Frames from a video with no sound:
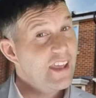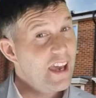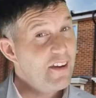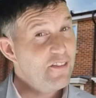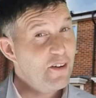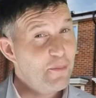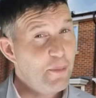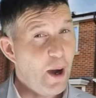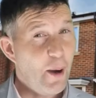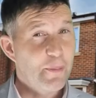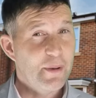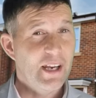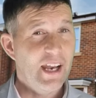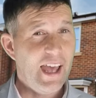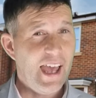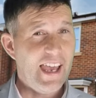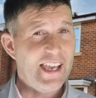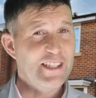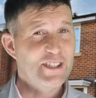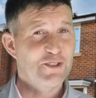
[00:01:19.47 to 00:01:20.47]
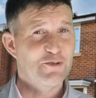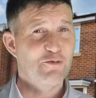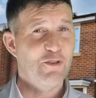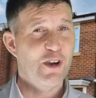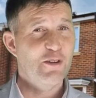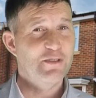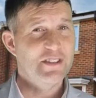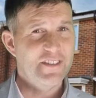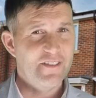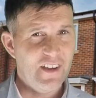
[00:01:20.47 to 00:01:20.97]
The ever popular Hayes
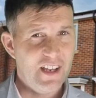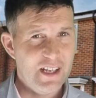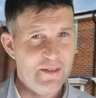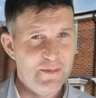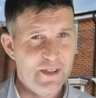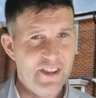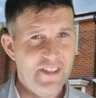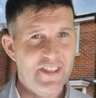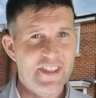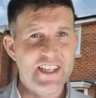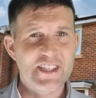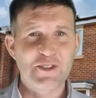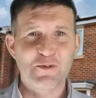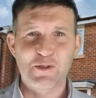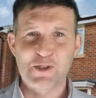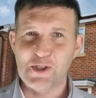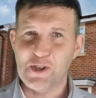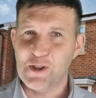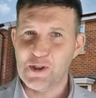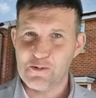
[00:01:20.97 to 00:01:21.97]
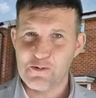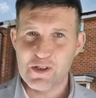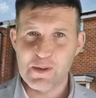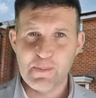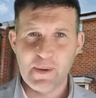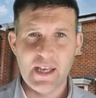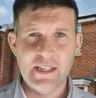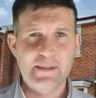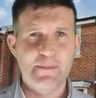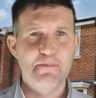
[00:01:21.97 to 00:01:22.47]
Road development, this was a
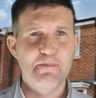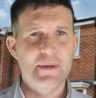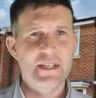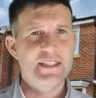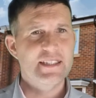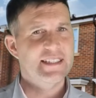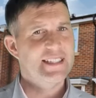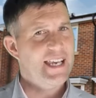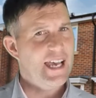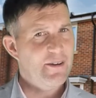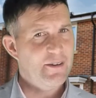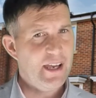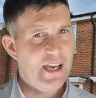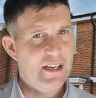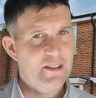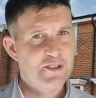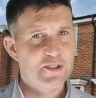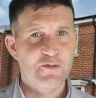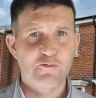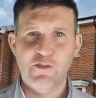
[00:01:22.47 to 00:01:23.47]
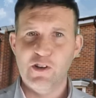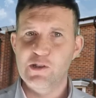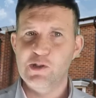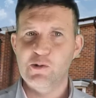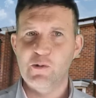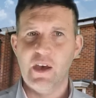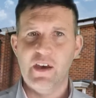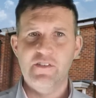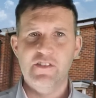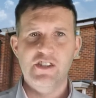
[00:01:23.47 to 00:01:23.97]
3-bed mid-town house on
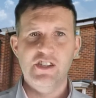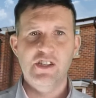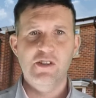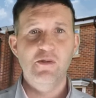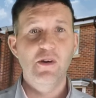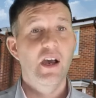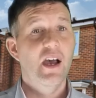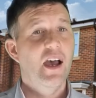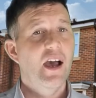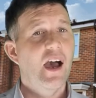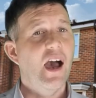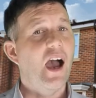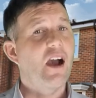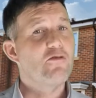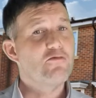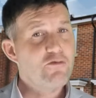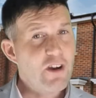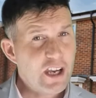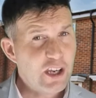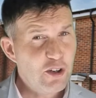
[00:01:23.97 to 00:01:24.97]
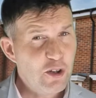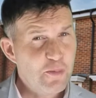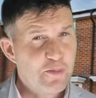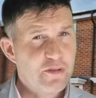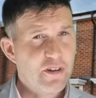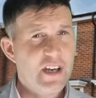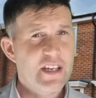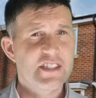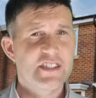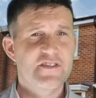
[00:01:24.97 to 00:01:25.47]
Rosewood Avenue. A record
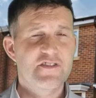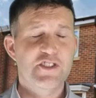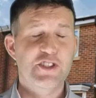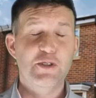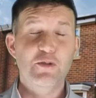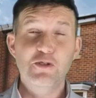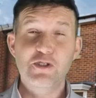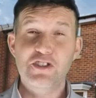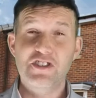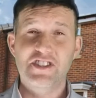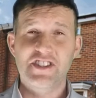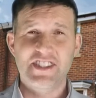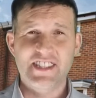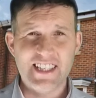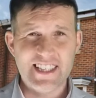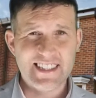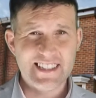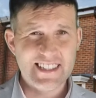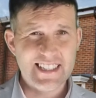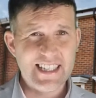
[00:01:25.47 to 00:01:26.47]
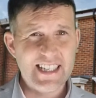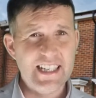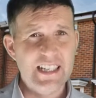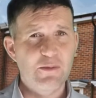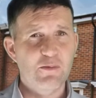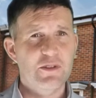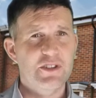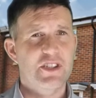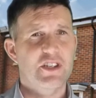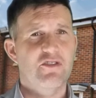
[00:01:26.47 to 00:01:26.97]
price of
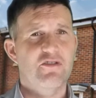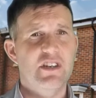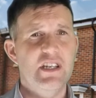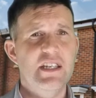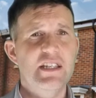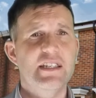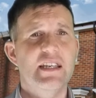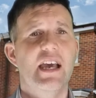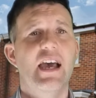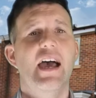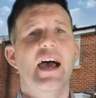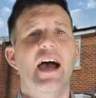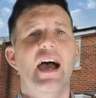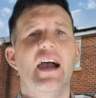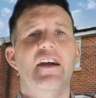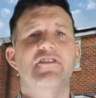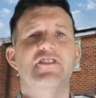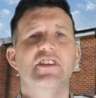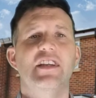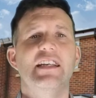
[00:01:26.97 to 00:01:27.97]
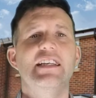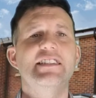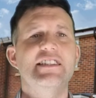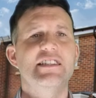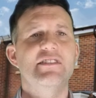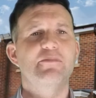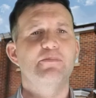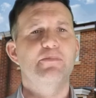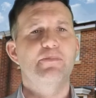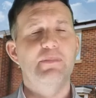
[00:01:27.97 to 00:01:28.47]
216 was agreed after a
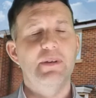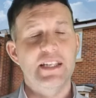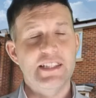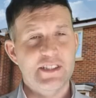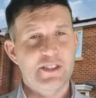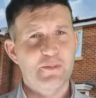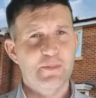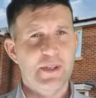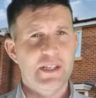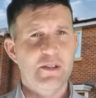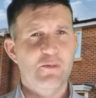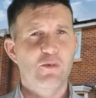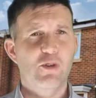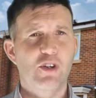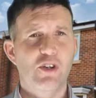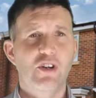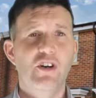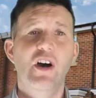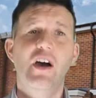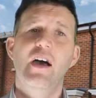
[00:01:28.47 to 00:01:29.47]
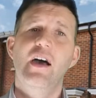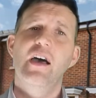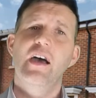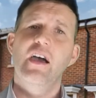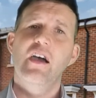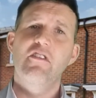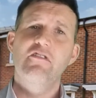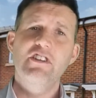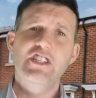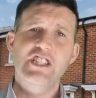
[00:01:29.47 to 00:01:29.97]
little bidding war.
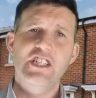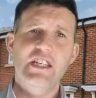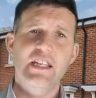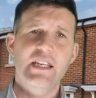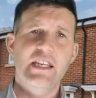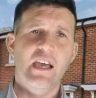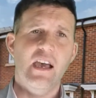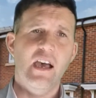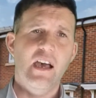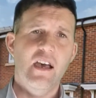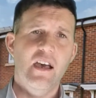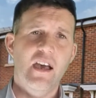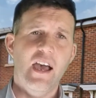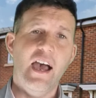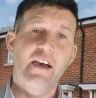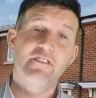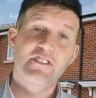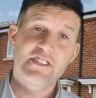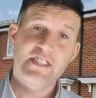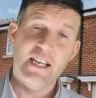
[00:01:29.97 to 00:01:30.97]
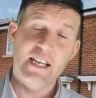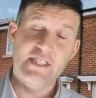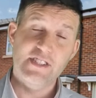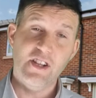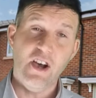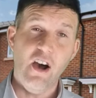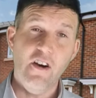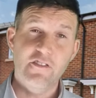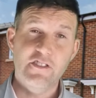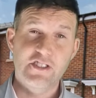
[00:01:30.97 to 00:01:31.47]
Originally advertised
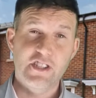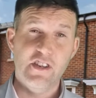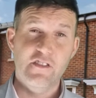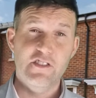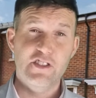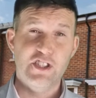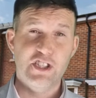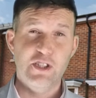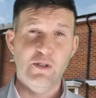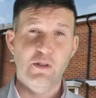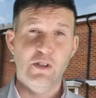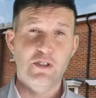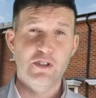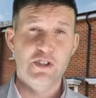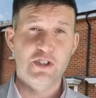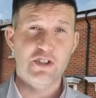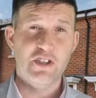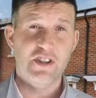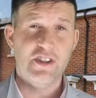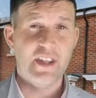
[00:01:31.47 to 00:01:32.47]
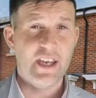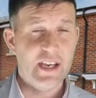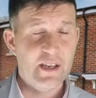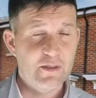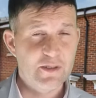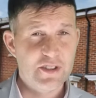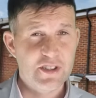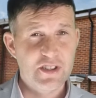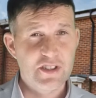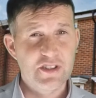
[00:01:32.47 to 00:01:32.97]
at offers over
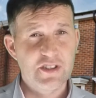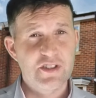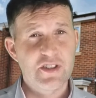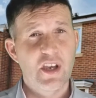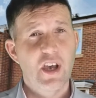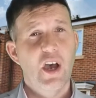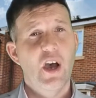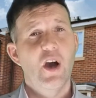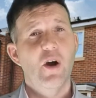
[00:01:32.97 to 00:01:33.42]
200,000.